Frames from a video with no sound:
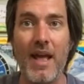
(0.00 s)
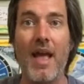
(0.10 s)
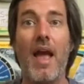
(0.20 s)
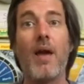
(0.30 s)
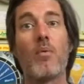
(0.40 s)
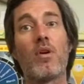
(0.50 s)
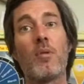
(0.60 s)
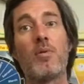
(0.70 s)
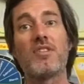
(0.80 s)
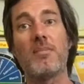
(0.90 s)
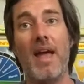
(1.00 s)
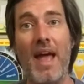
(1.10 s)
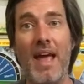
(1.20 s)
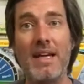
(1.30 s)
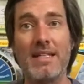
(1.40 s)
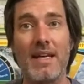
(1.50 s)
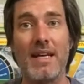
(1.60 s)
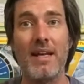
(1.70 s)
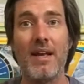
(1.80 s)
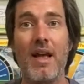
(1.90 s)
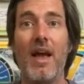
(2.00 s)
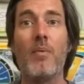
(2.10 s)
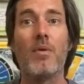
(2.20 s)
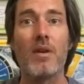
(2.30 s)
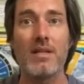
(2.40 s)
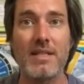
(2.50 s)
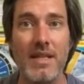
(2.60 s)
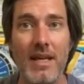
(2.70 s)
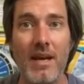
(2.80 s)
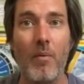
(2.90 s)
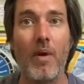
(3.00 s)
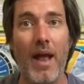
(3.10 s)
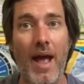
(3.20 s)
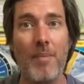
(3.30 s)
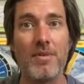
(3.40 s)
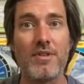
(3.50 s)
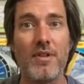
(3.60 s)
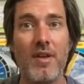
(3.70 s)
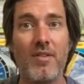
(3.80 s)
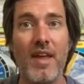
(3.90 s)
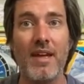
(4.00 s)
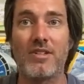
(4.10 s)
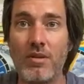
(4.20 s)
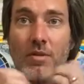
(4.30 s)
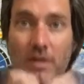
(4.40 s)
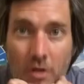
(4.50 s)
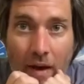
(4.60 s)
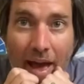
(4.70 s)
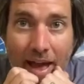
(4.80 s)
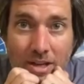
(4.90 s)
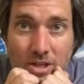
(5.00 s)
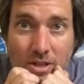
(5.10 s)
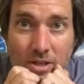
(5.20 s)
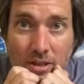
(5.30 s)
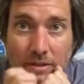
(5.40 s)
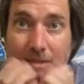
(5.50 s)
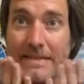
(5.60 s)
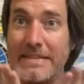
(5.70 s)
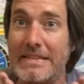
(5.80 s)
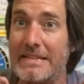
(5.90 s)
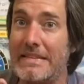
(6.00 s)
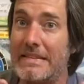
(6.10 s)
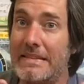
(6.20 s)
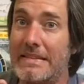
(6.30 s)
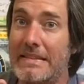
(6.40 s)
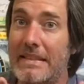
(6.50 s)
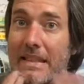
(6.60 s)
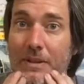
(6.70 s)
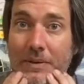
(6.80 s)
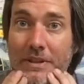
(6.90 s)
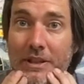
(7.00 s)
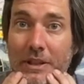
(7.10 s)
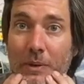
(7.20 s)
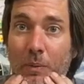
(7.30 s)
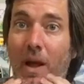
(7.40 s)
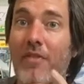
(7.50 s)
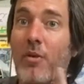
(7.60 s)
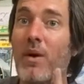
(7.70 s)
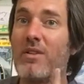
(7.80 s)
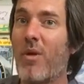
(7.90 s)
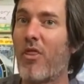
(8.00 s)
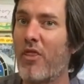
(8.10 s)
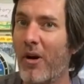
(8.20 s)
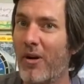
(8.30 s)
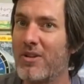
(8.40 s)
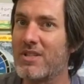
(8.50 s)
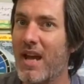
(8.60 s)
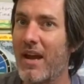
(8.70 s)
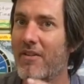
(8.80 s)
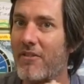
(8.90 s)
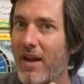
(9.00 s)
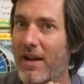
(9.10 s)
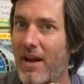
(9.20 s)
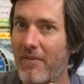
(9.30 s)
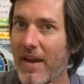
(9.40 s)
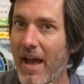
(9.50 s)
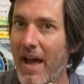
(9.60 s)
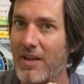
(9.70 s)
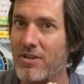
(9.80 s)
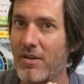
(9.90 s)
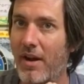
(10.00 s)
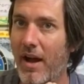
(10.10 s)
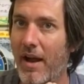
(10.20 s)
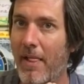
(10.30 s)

and we're going to put some eggs in it, and we're going to see what happens to those eggs. Do you think they'll hatch? I don't know. We'll have to wait till Thursday to find out if they hatch or not.